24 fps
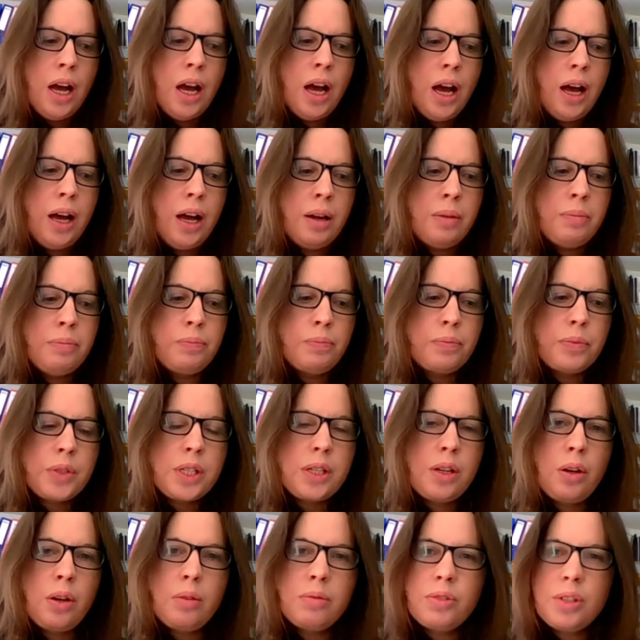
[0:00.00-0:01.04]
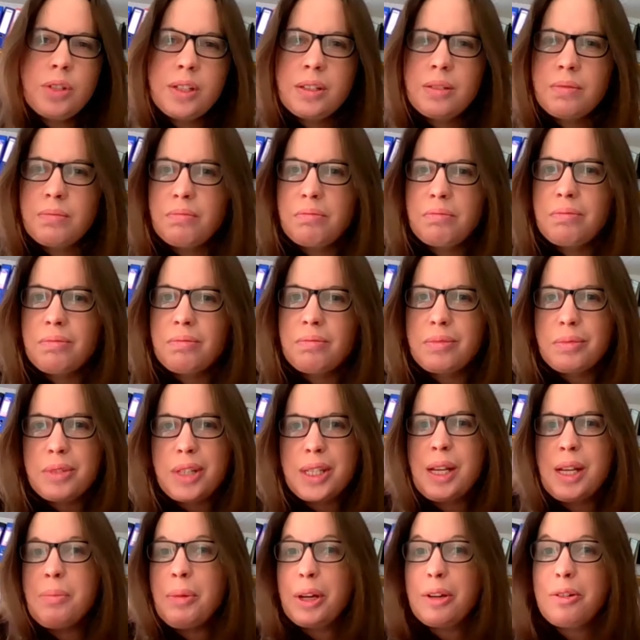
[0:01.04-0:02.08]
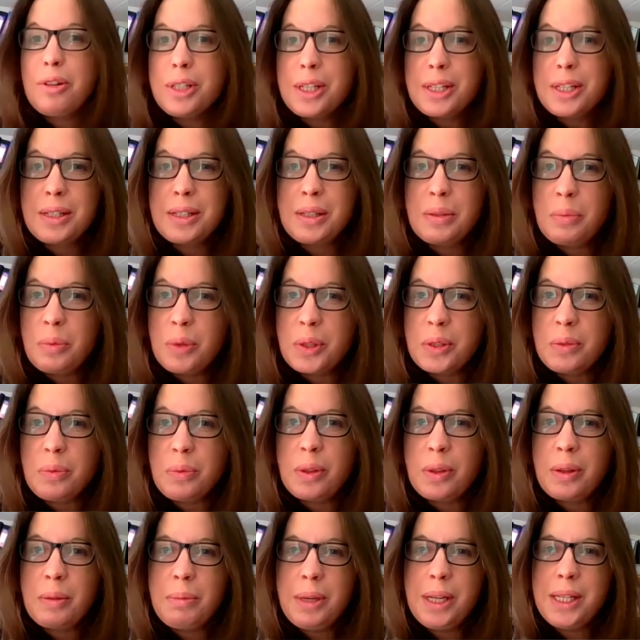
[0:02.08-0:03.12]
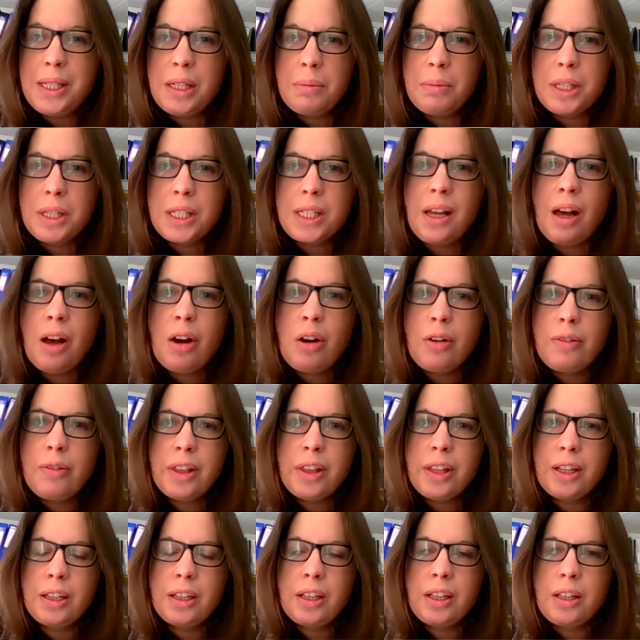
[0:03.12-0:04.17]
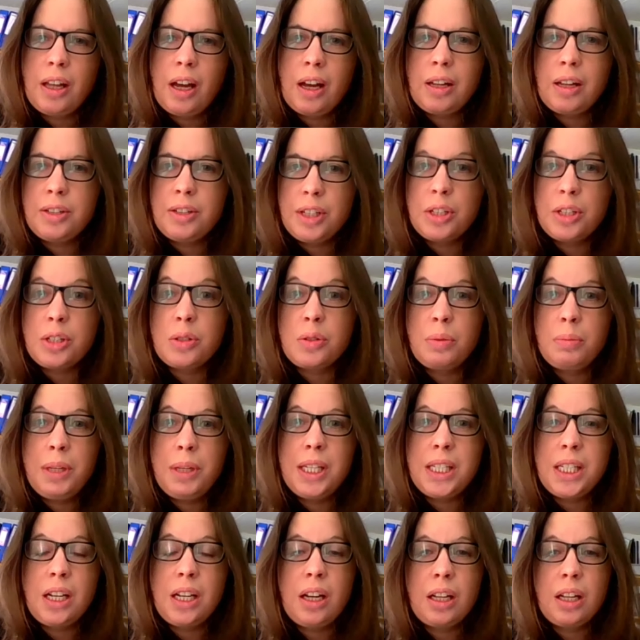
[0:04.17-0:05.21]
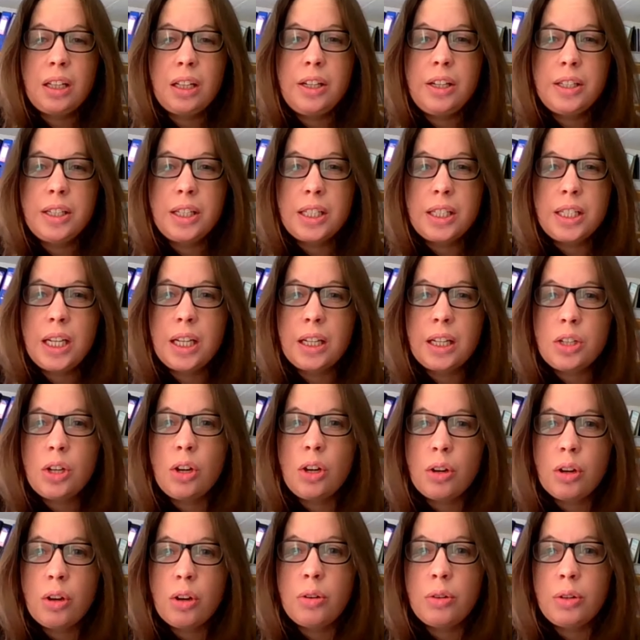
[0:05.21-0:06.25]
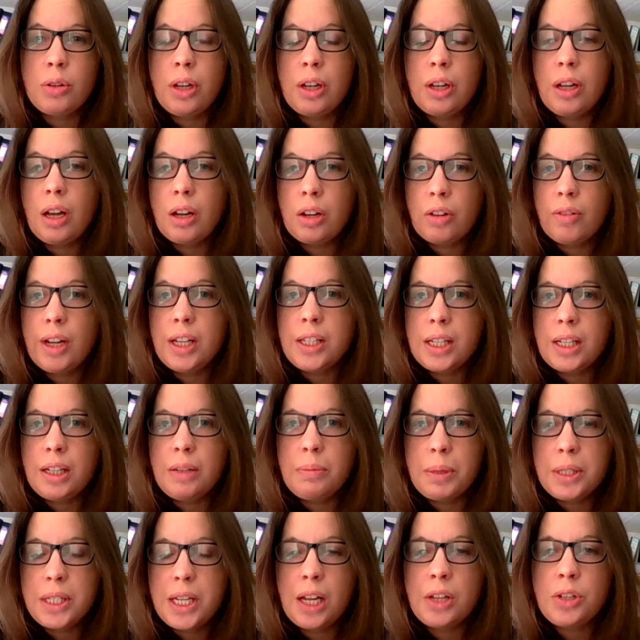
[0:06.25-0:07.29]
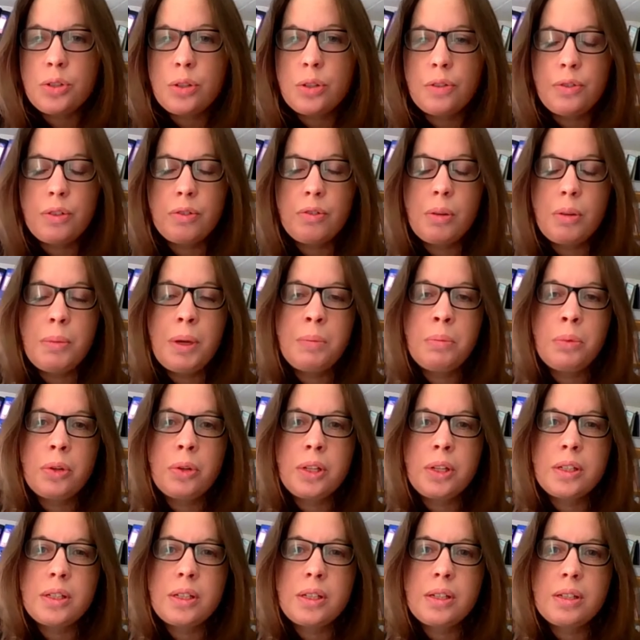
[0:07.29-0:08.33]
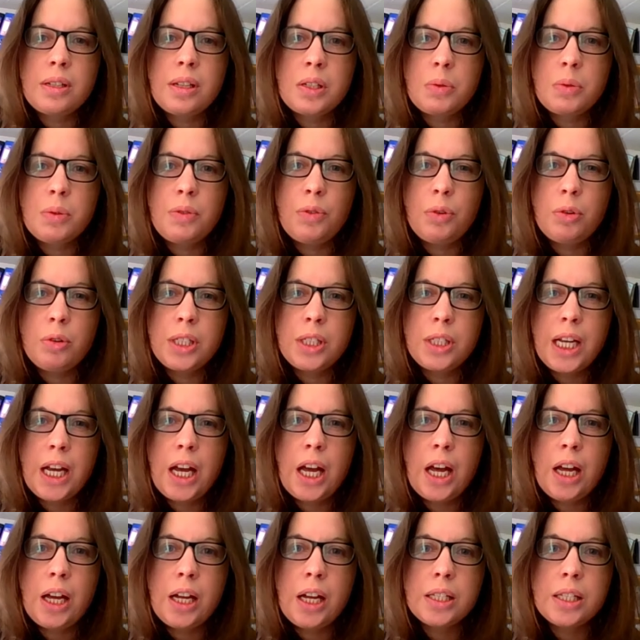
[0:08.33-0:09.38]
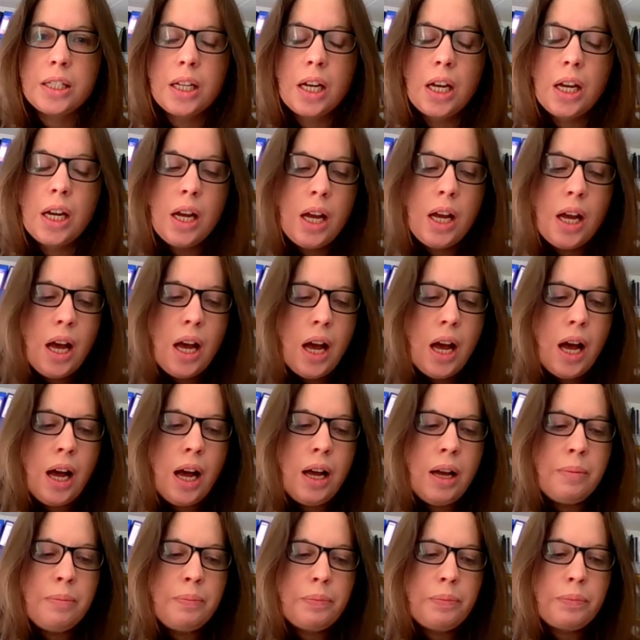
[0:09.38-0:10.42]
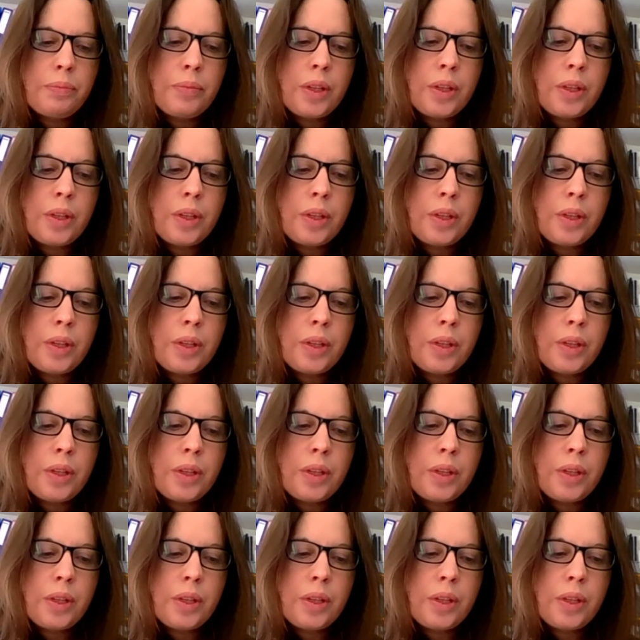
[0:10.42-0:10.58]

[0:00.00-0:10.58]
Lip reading: So just to say, my criticism wasn't with the medium itself. I think the digital media, including TikTok, hold a great deal of potential for remembrance, as we've already heard. I